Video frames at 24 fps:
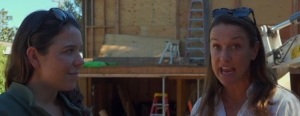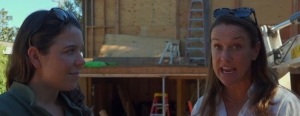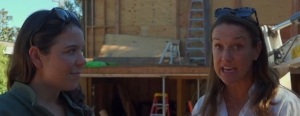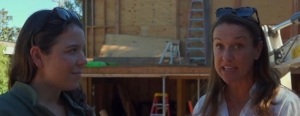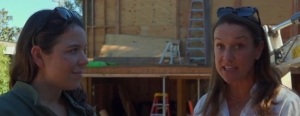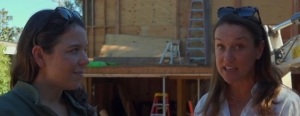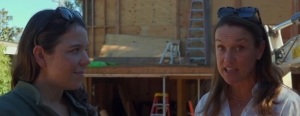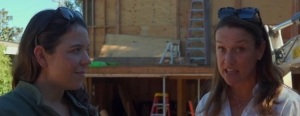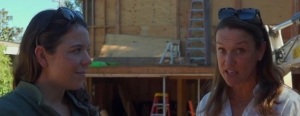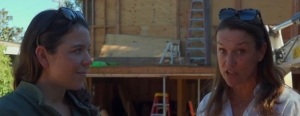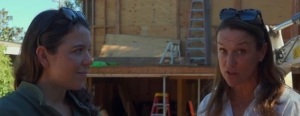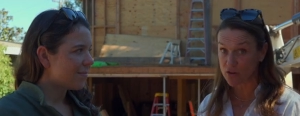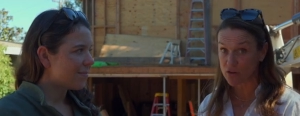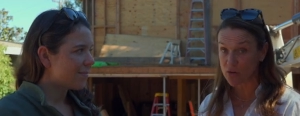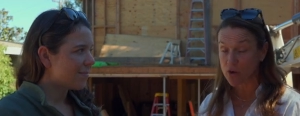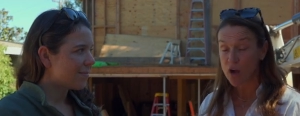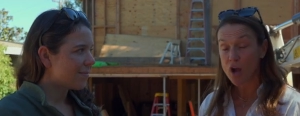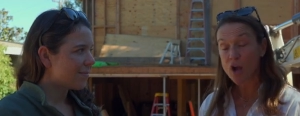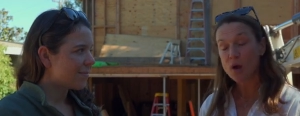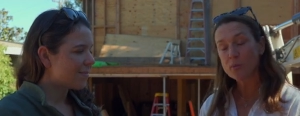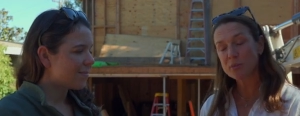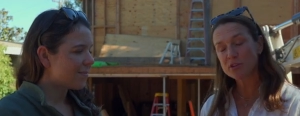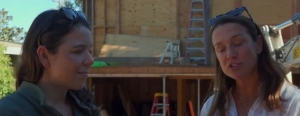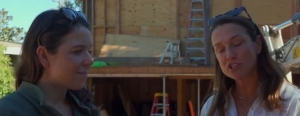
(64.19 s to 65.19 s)
Speaker 1: ADU,
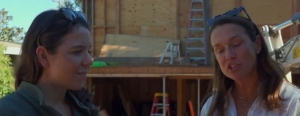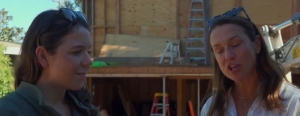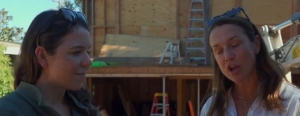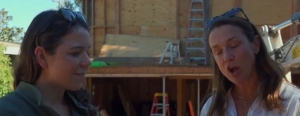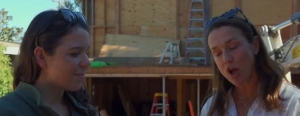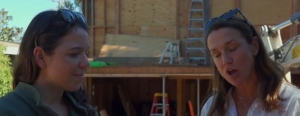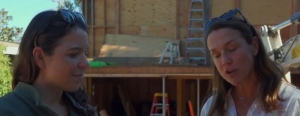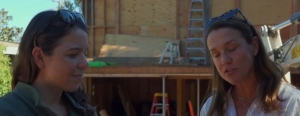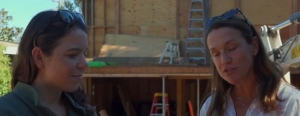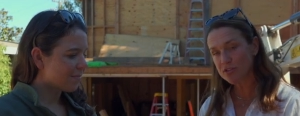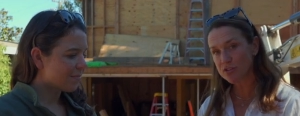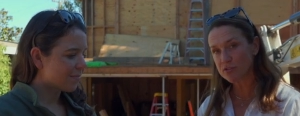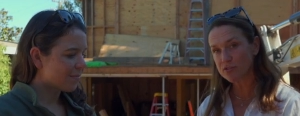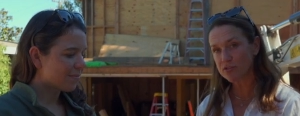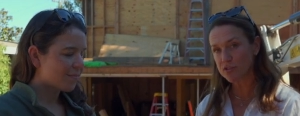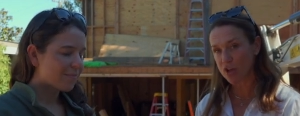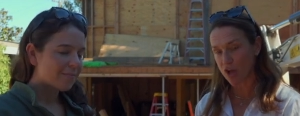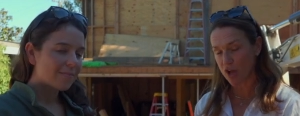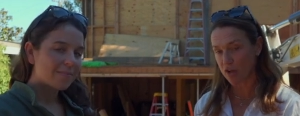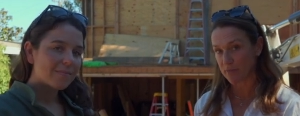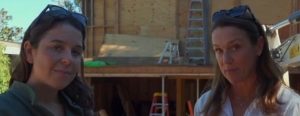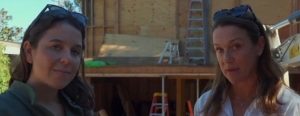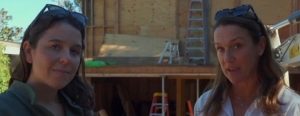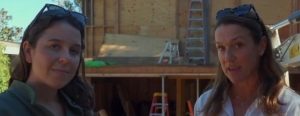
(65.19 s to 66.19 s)
but she also
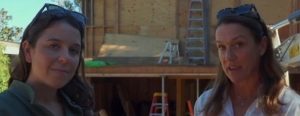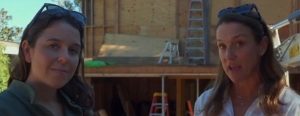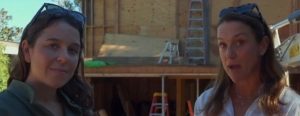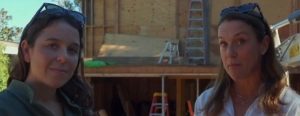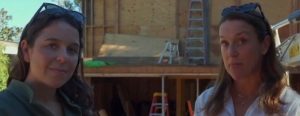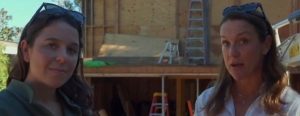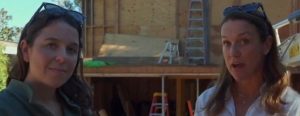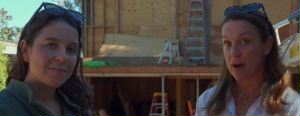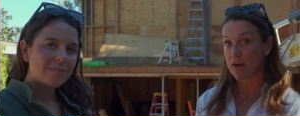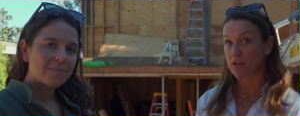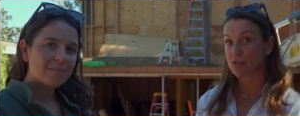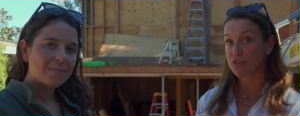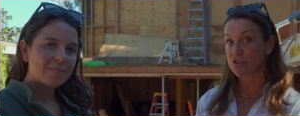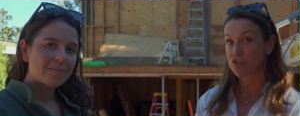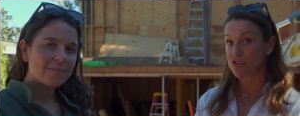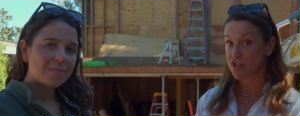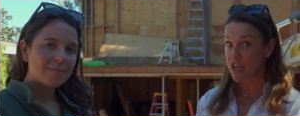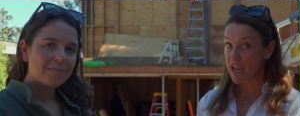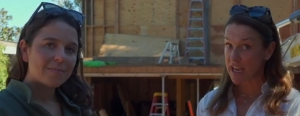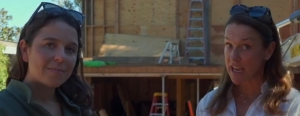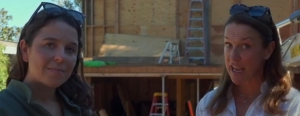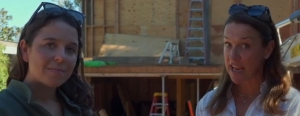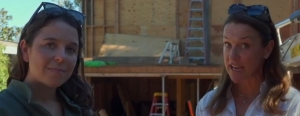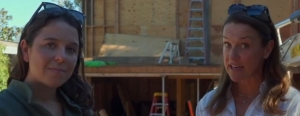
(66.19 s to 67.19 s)
taught me about
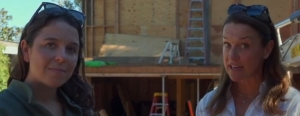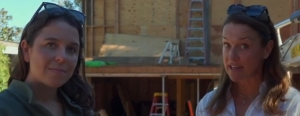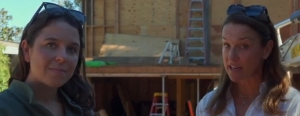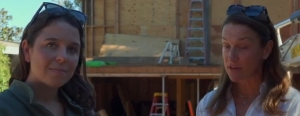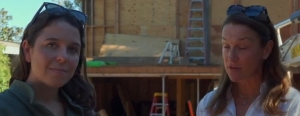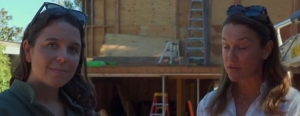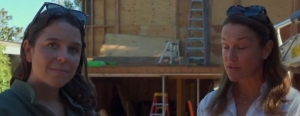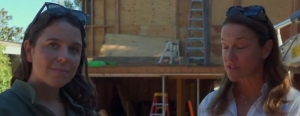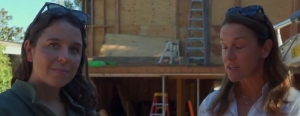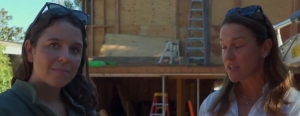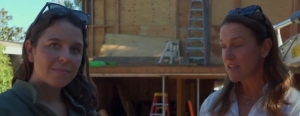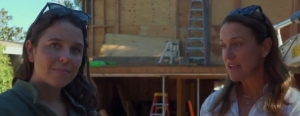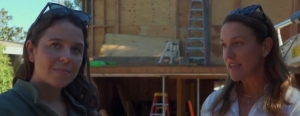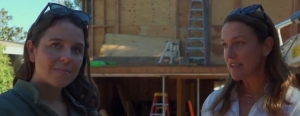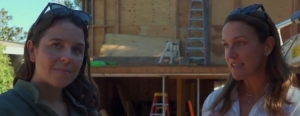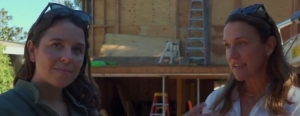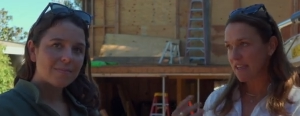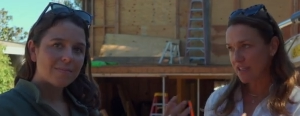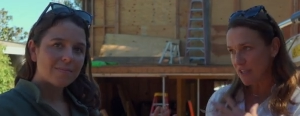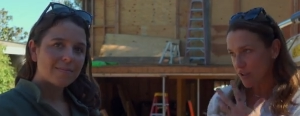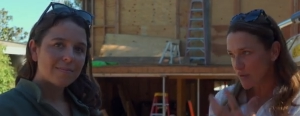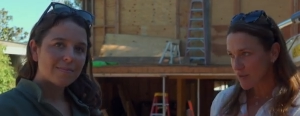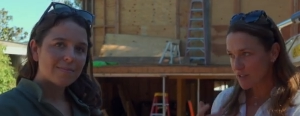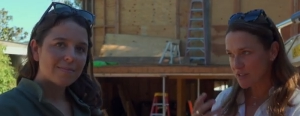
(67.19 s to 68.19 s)
JADUs.
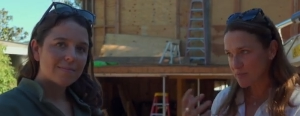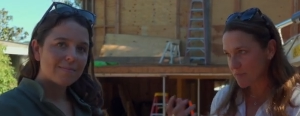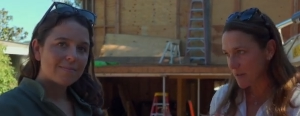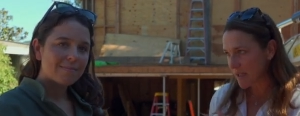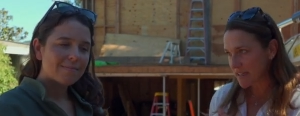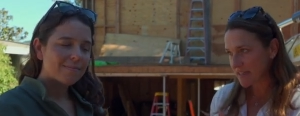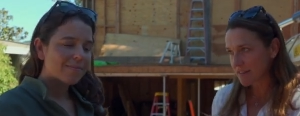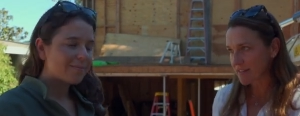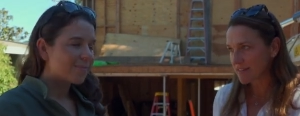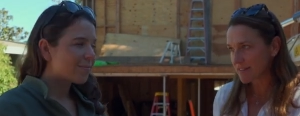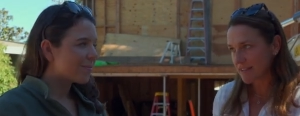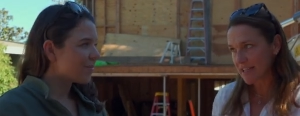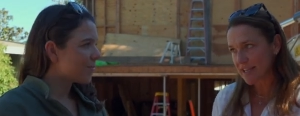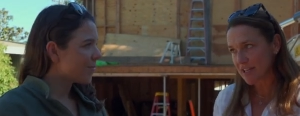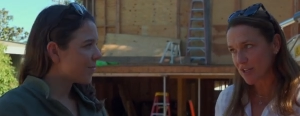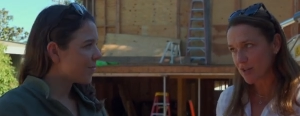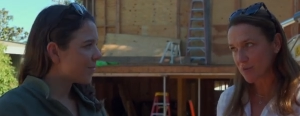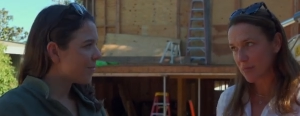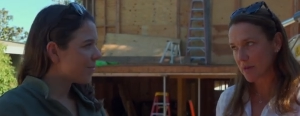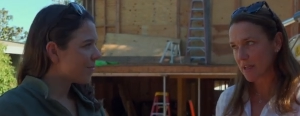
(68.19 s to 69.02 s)
Can you explain a little